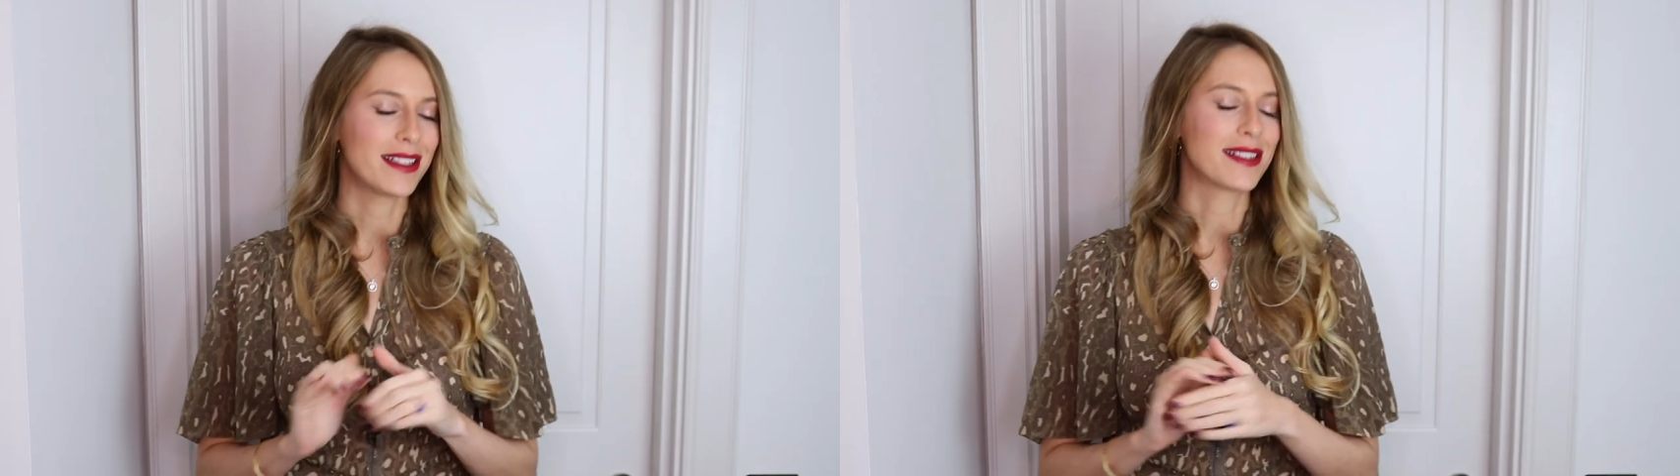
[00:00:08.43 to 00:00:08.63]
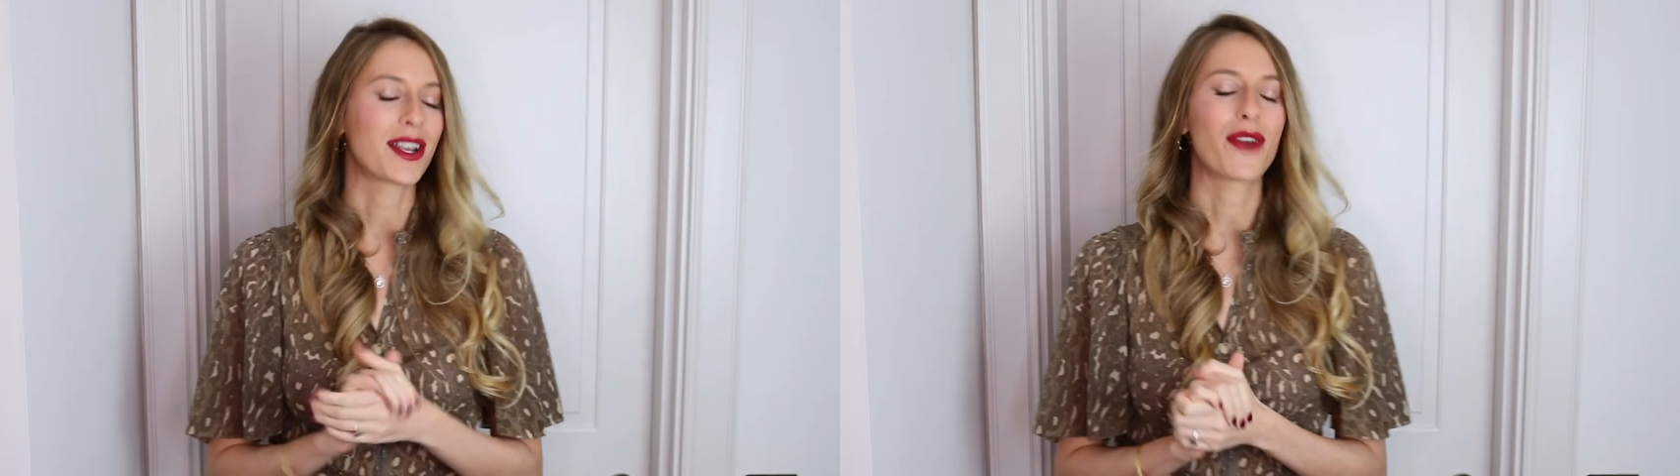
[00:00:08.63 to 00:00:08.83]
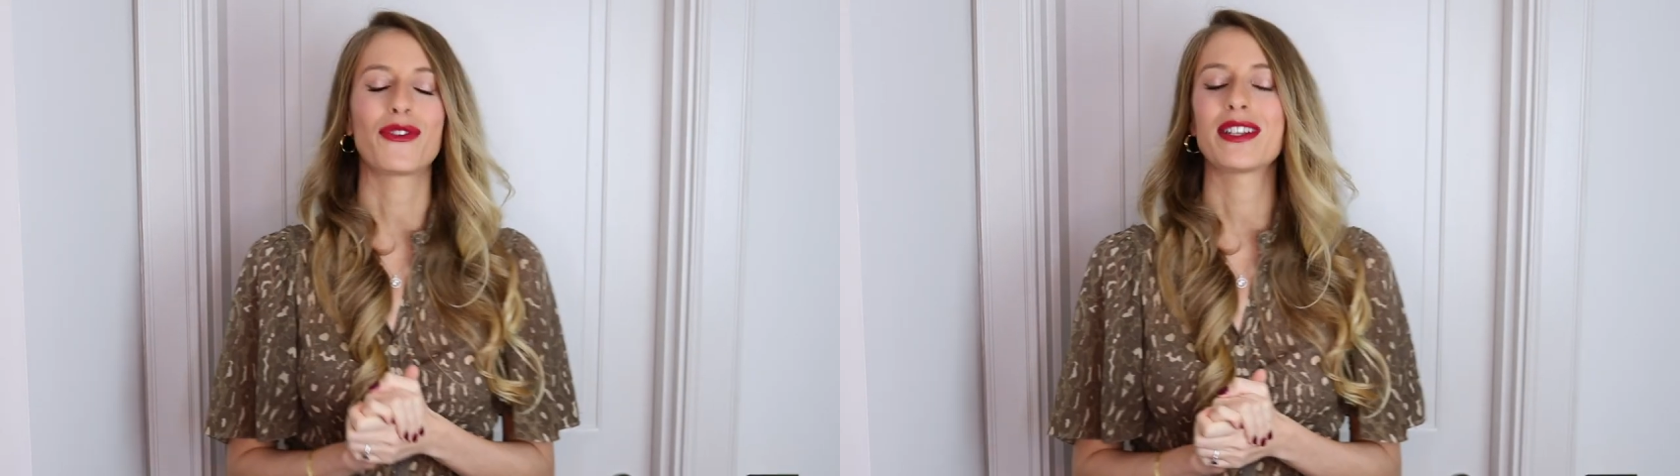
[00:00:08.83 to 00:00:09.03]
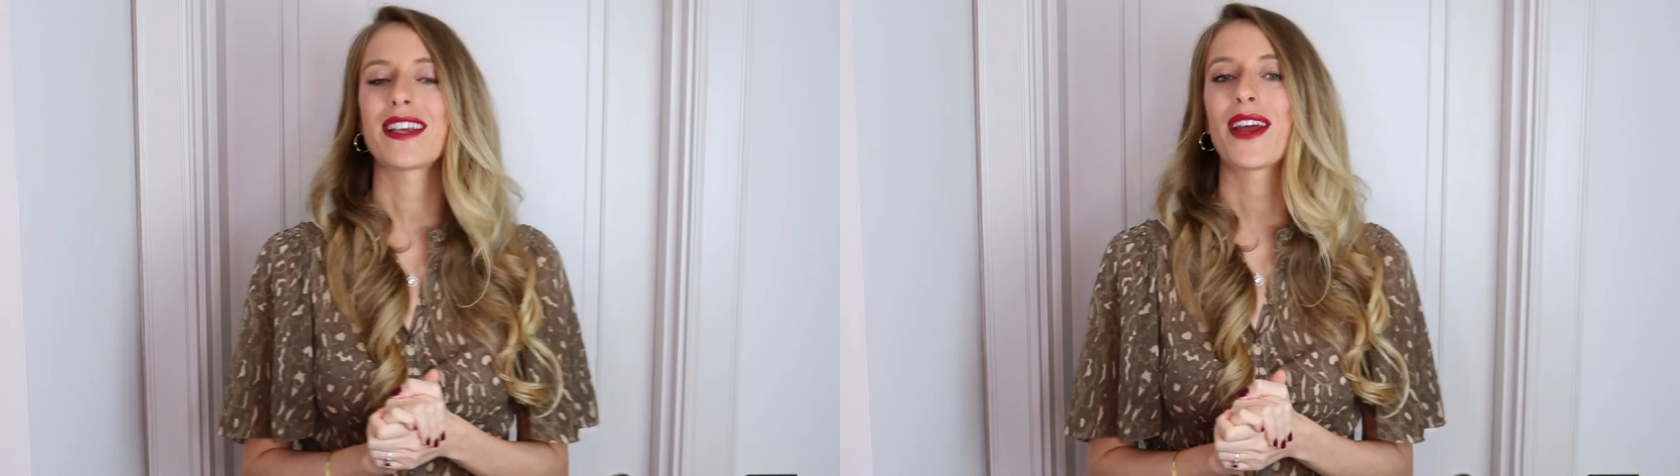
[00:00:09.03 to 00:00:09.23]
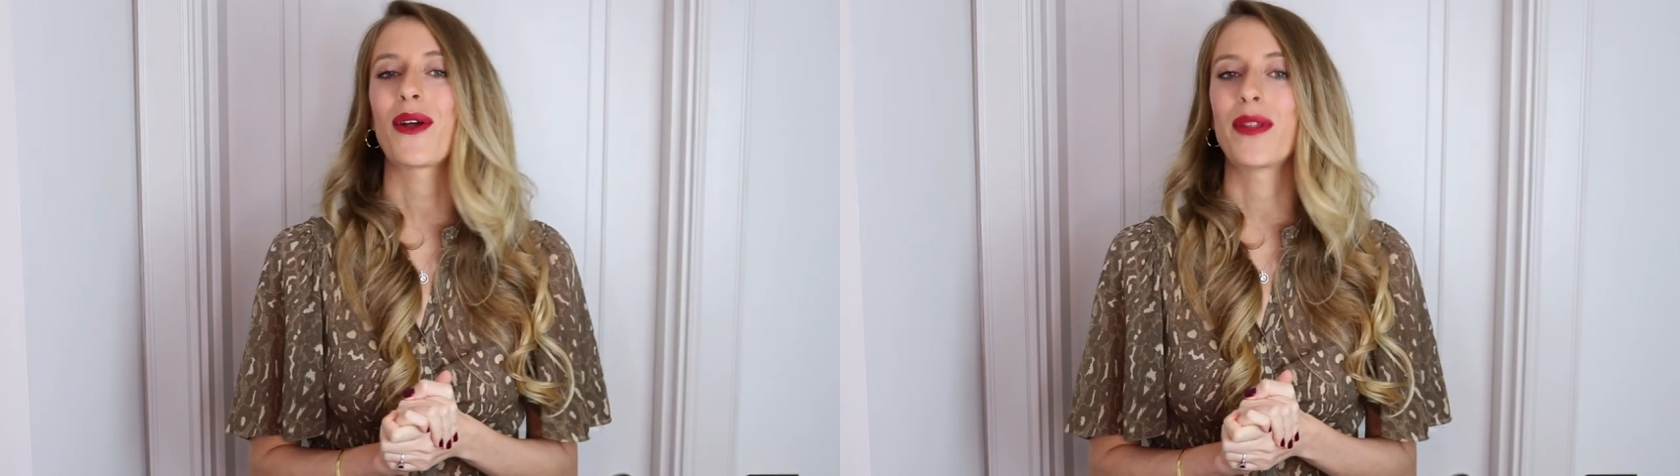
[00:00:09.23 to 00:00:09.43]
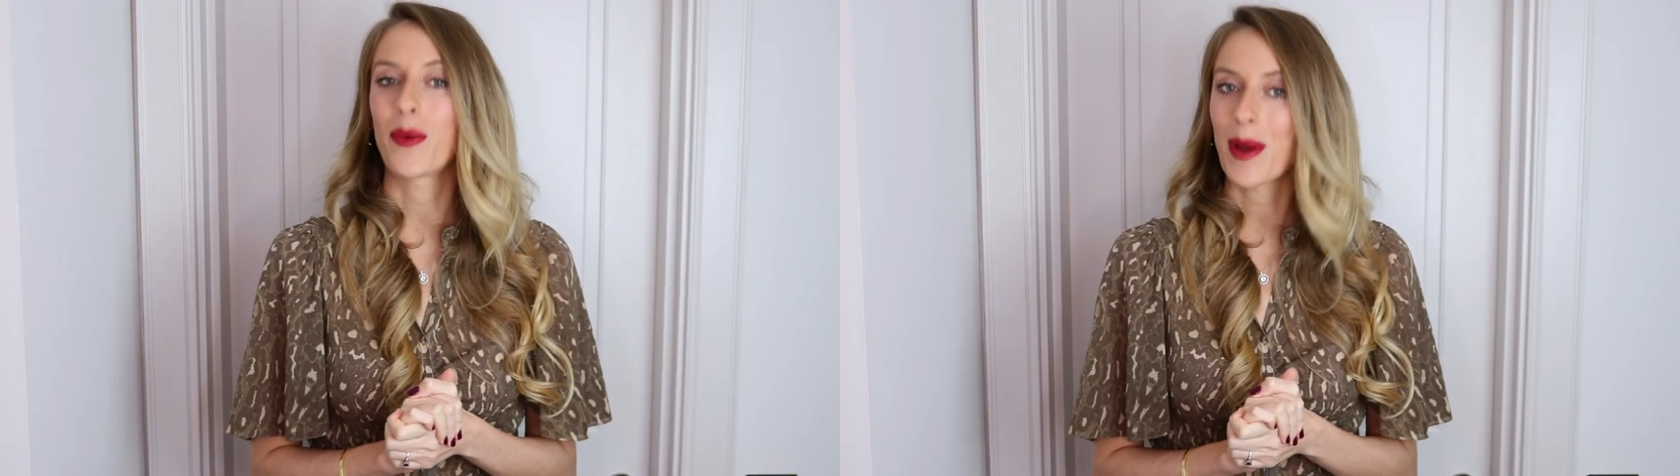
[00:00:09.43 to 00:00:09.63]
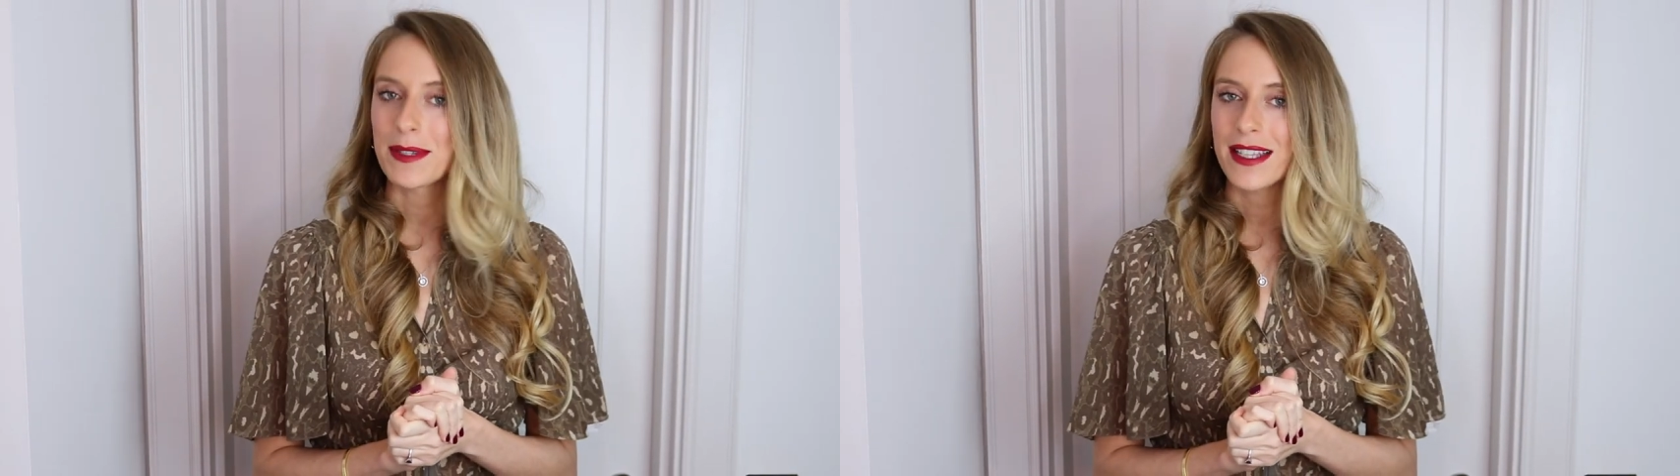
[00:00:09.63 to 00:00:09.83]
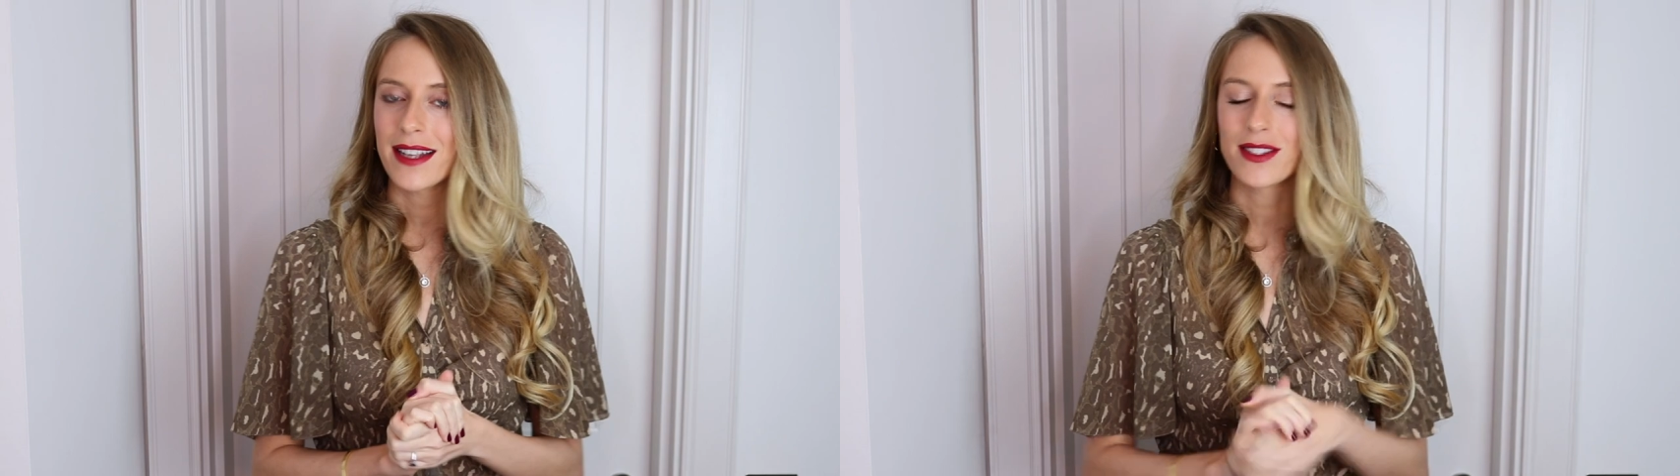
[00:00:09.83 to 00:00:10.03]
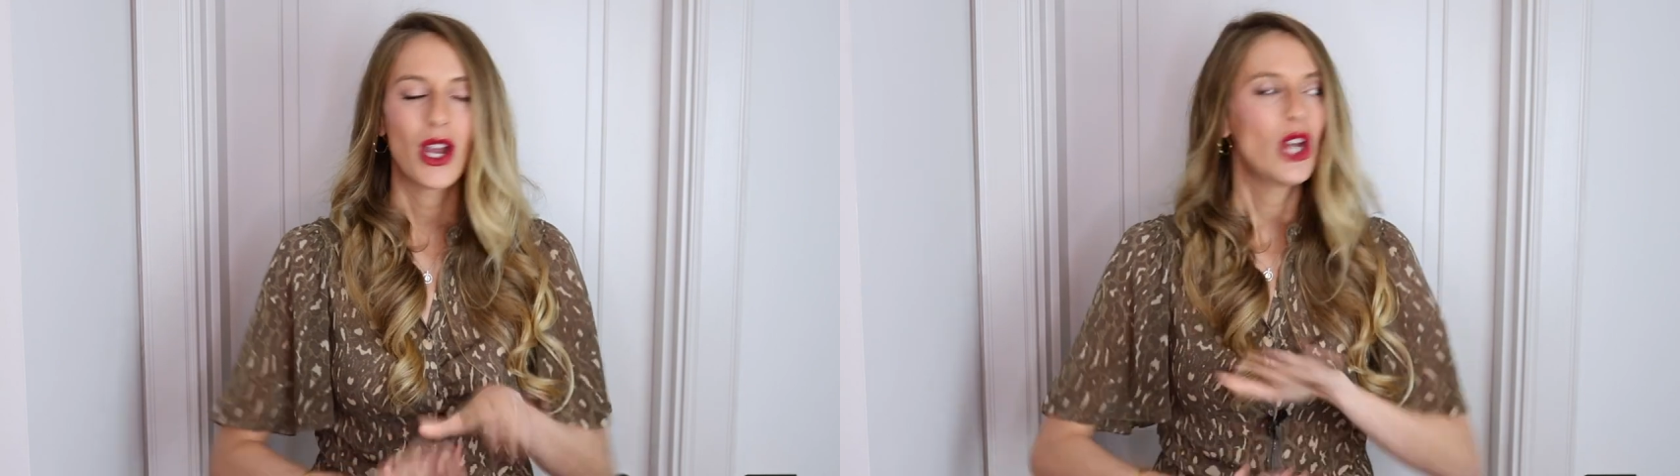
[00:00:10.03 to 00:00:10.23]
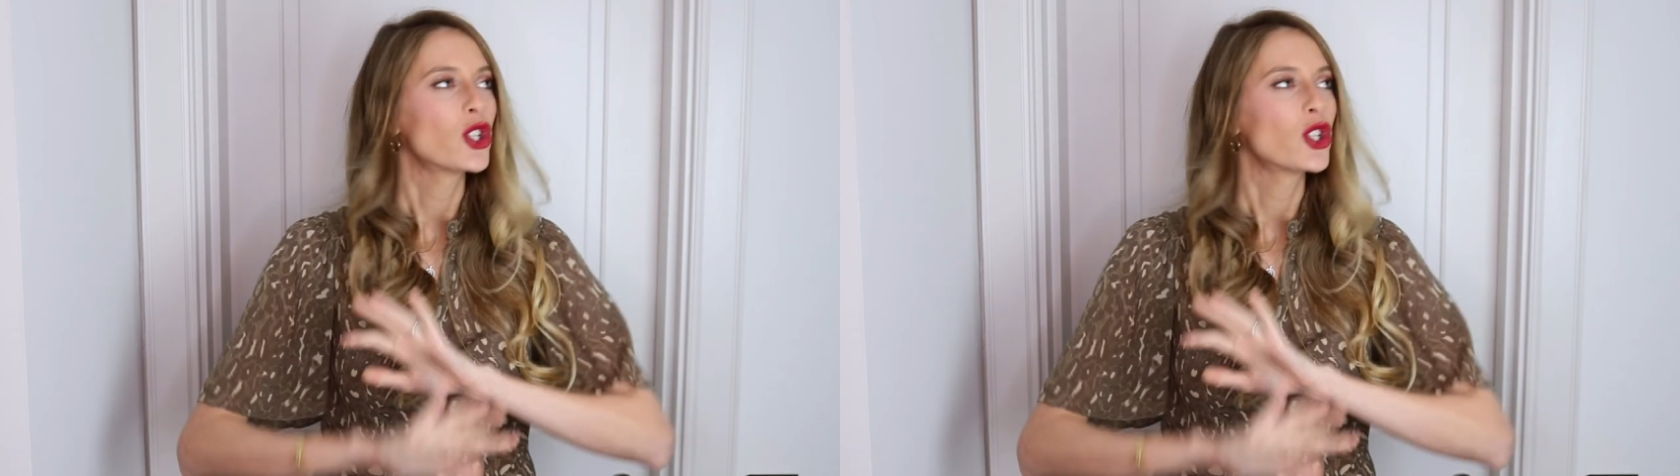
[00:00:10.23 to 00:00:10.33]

discovery set on their website,